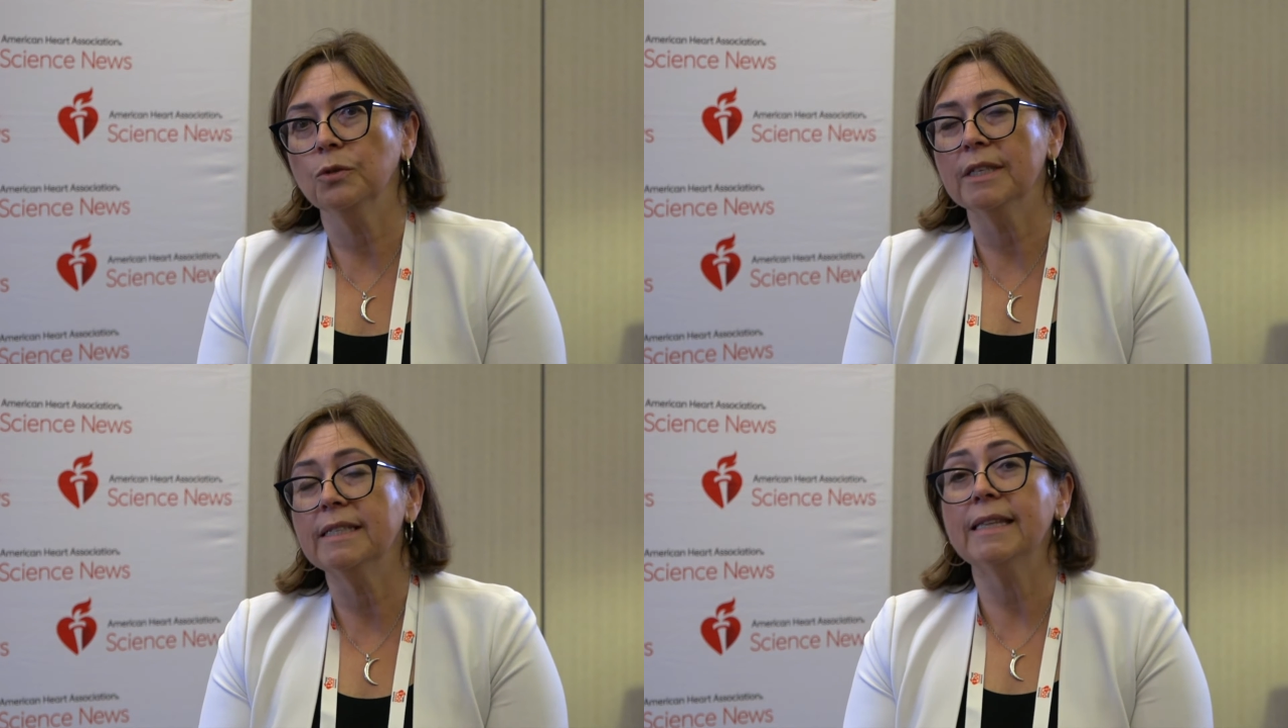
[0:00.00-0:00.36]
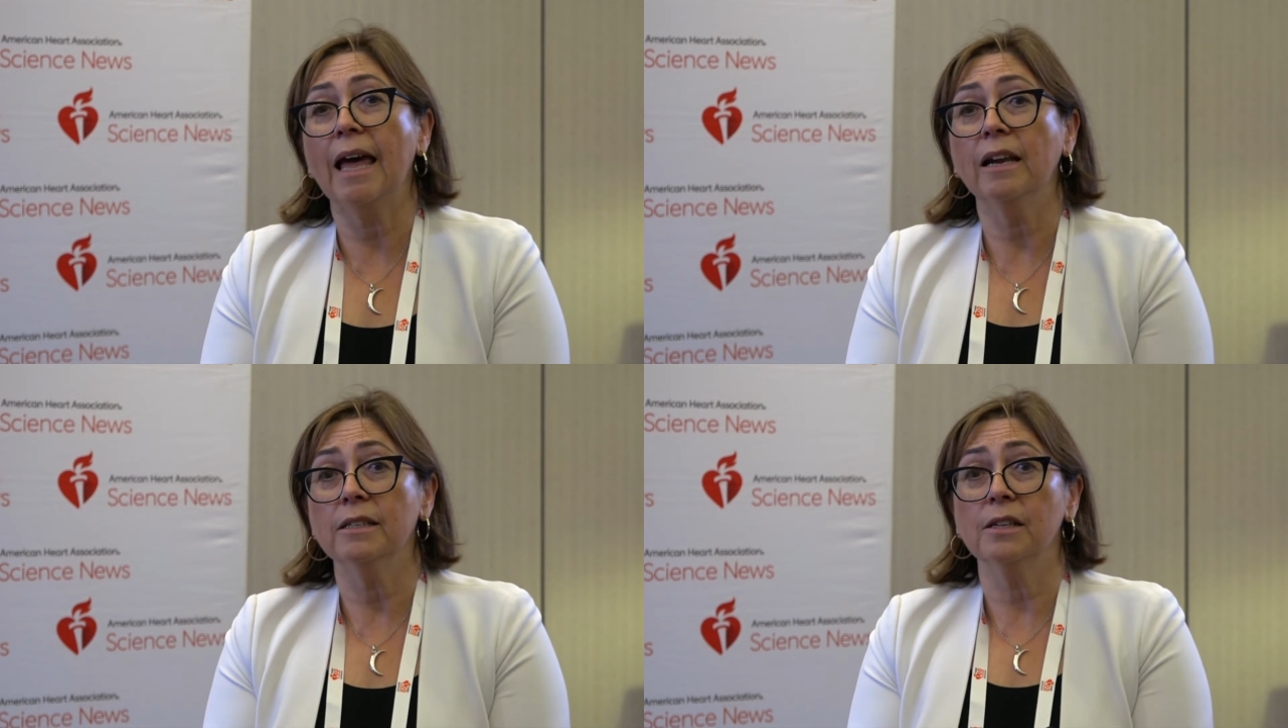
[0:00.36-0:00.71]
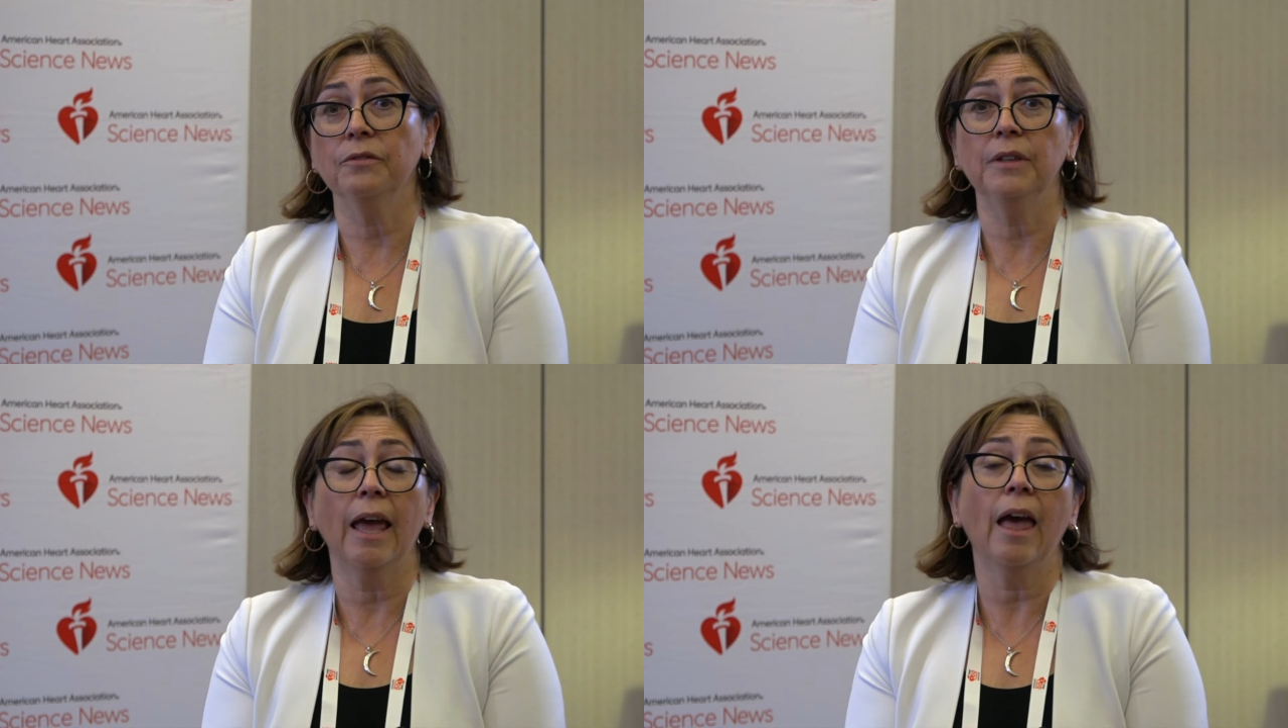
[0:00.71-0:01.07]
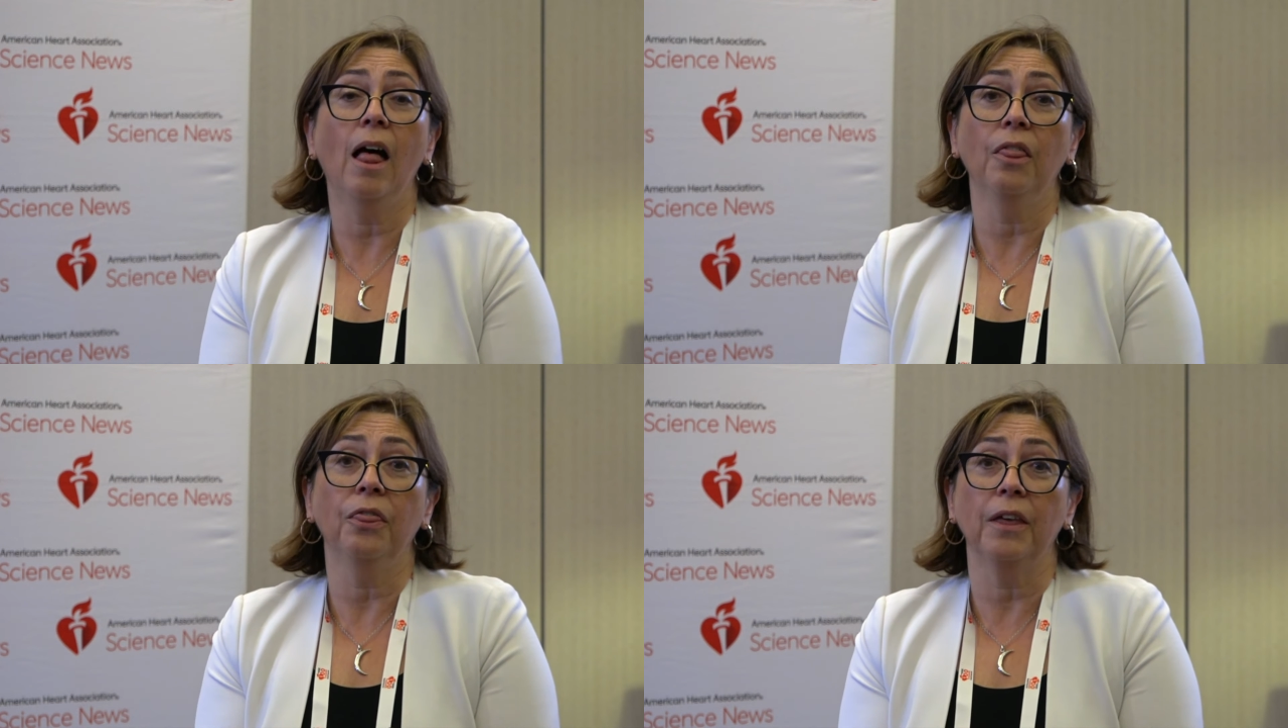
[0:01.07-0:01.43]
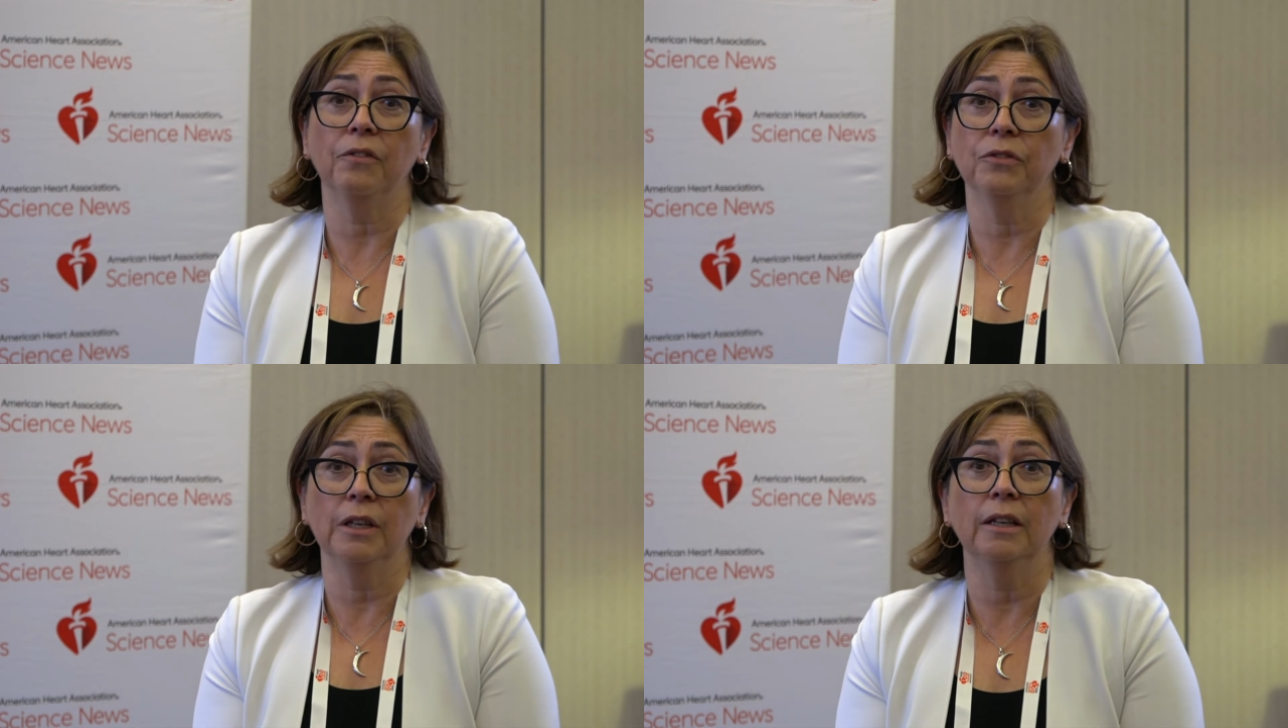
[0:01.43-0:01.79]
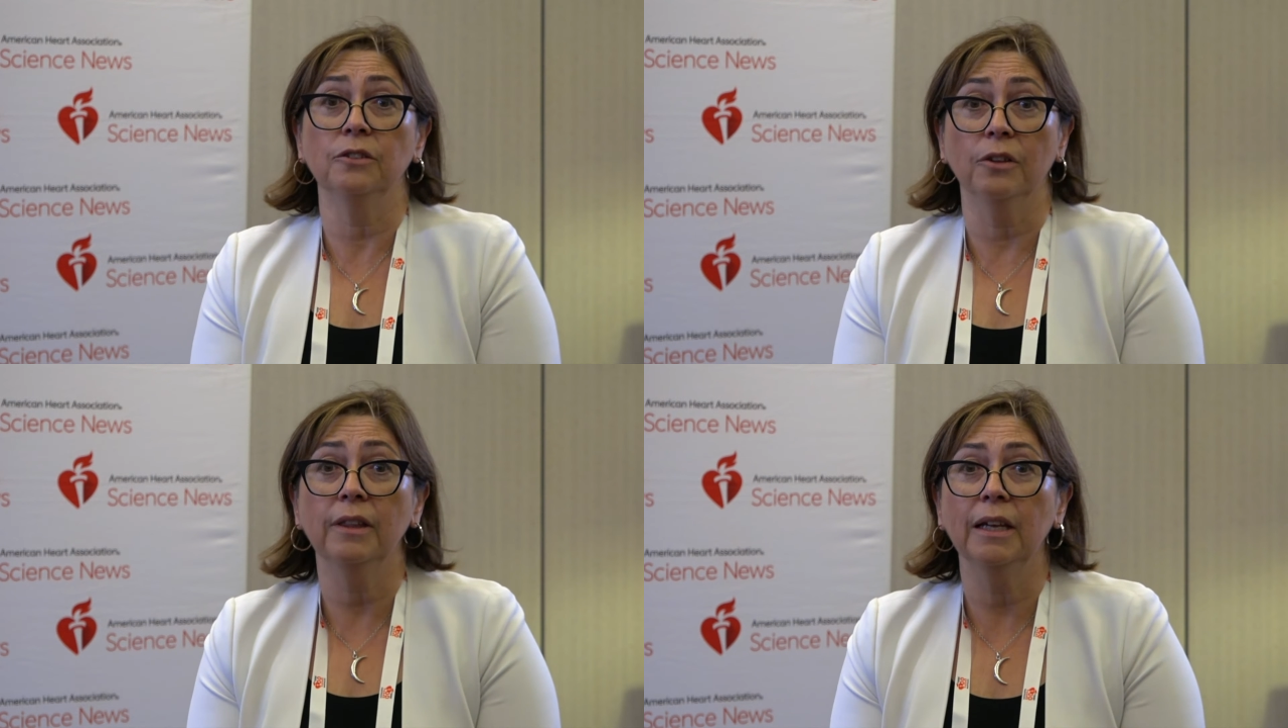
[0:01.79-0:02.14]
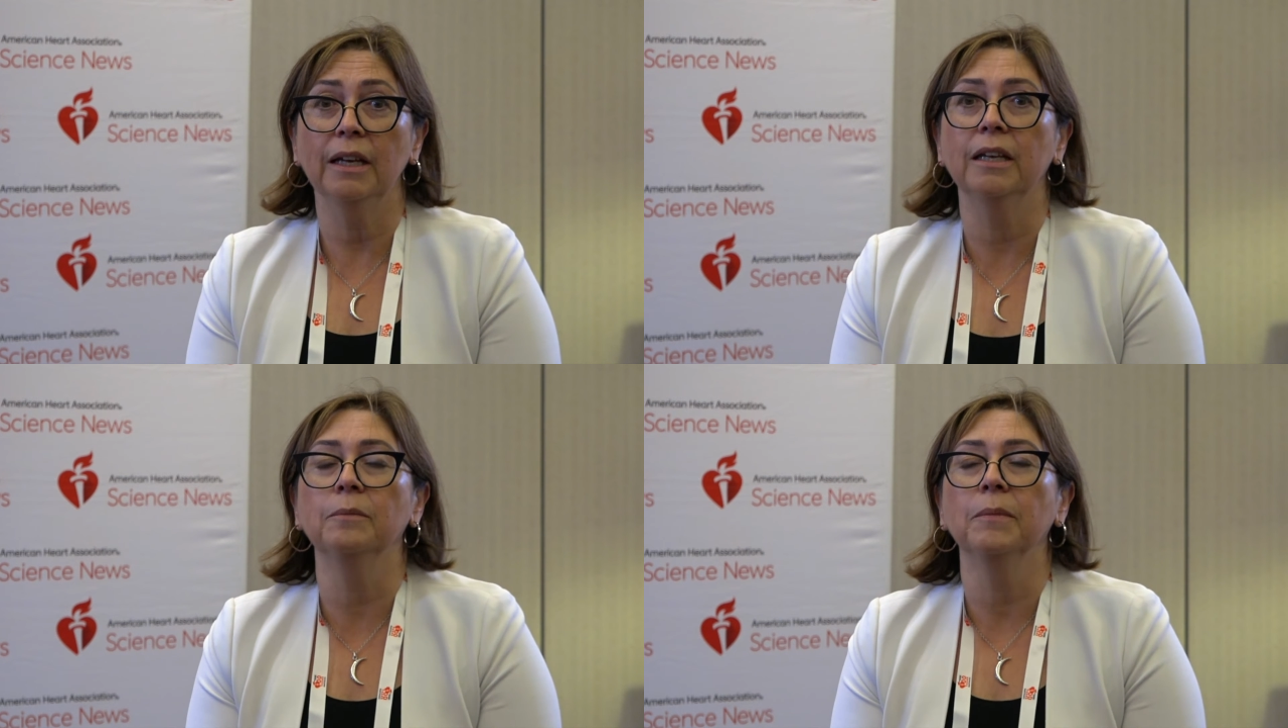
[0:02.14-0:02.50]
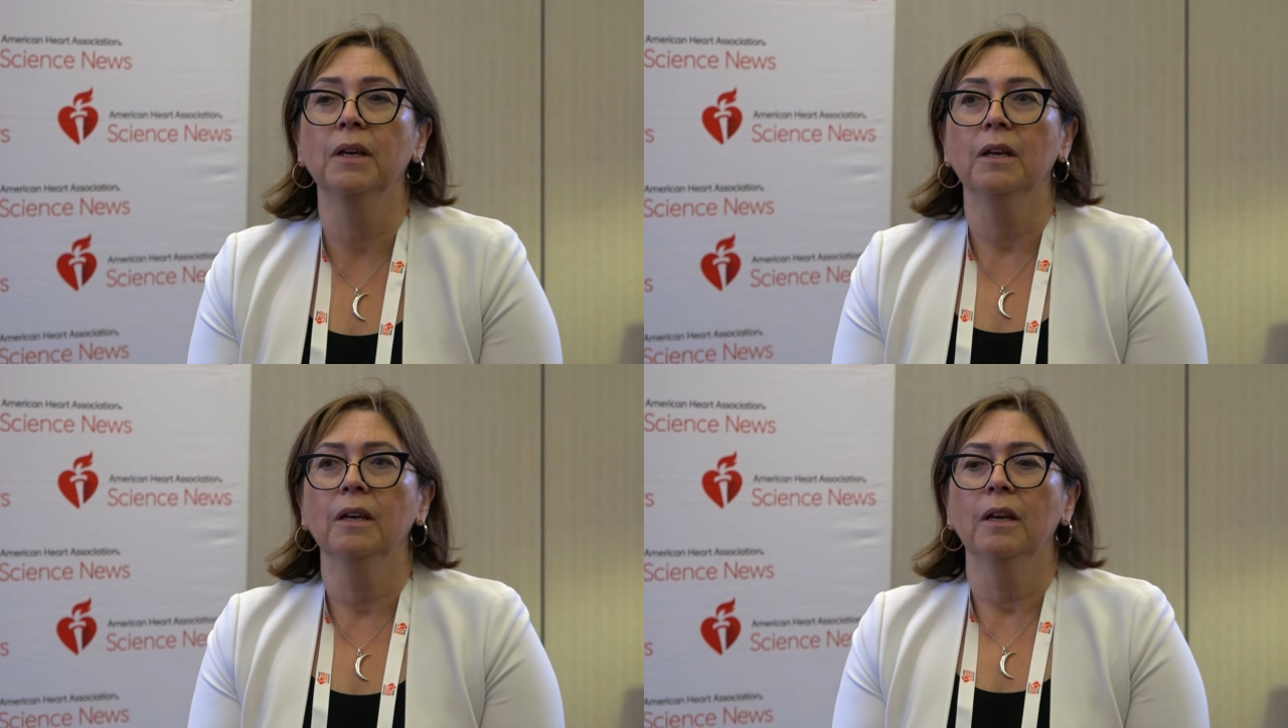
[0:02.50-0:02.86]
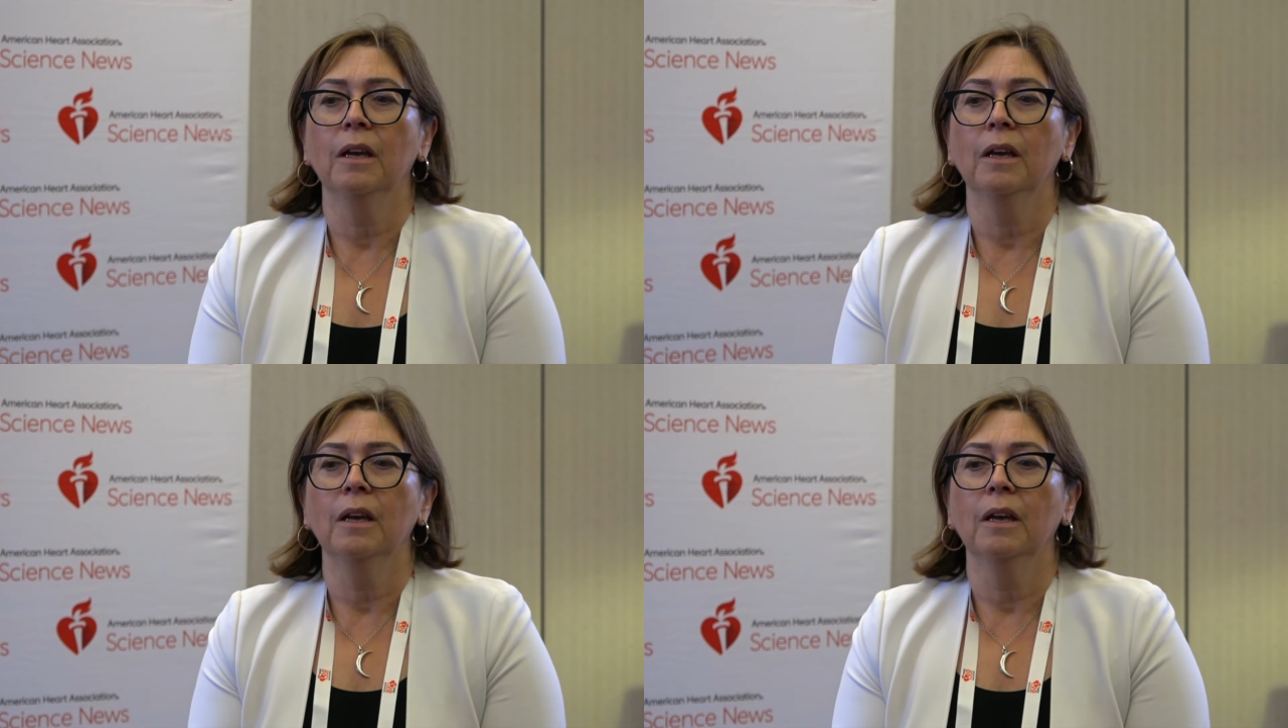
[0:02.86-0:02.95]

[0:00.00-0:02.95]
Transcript: to the status of the health of the endothelium.